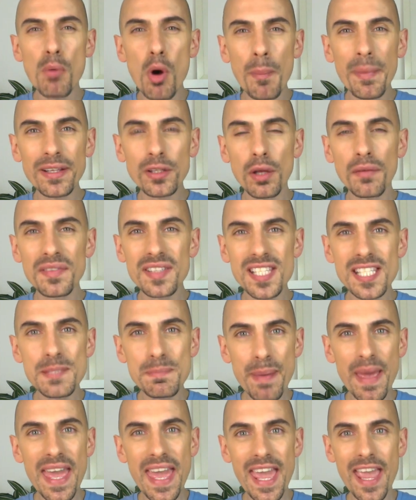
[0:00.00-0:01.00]
moment of
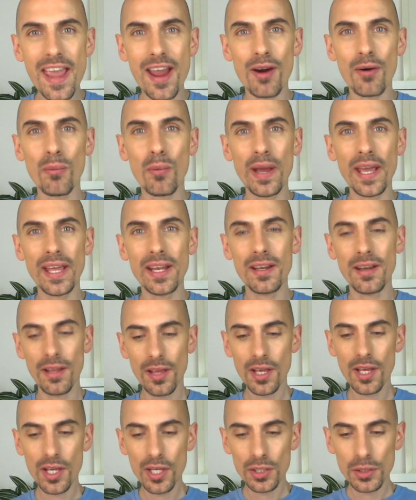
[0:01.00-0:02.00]
despair, when
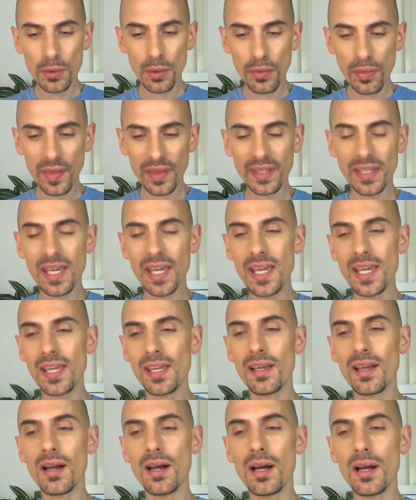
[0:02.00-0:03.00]
you're
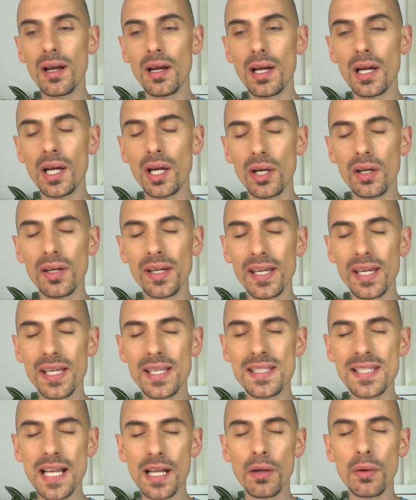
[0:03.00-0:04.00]
thinking,
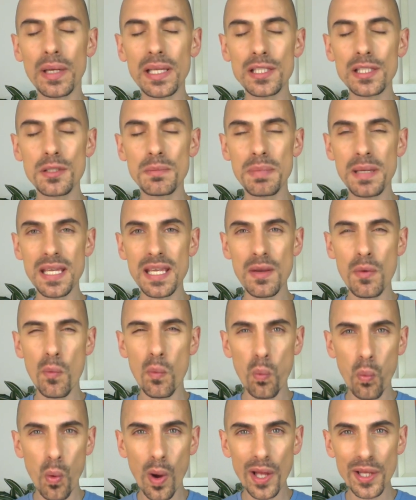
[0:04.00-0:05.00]
is that going to be
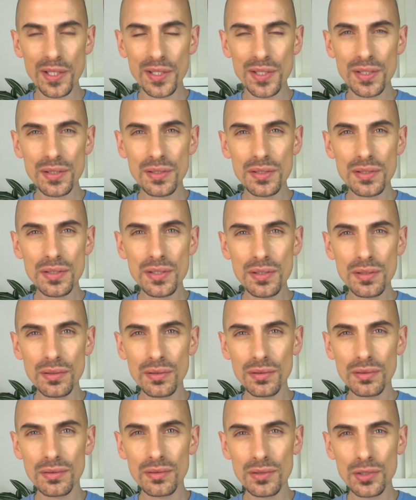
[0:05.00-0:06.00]
one
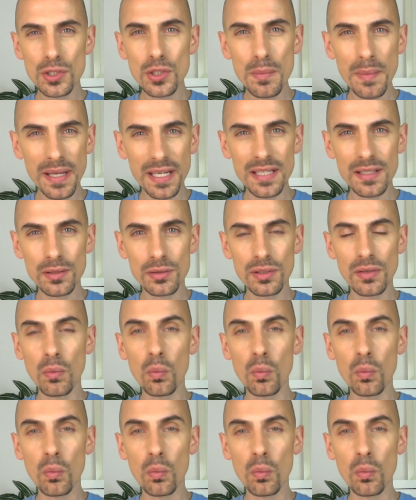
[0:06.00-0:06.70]
too many